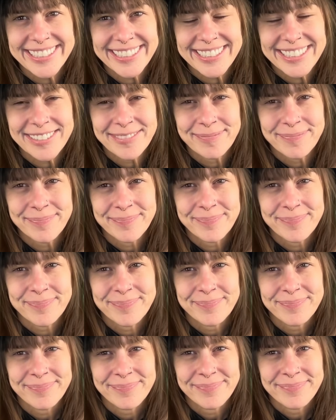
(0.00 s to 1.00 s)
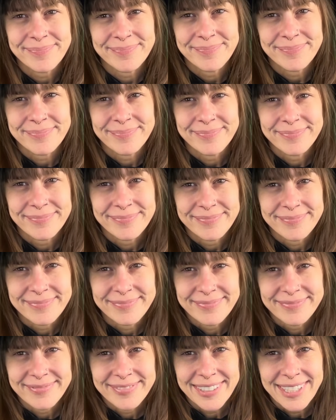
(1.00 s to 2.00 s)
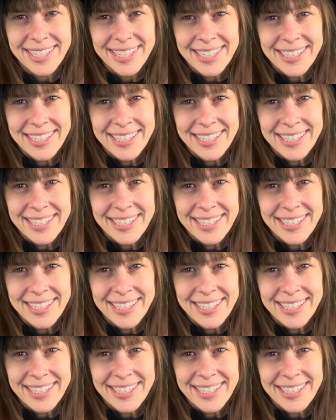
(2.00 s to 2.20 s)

(no one is talking)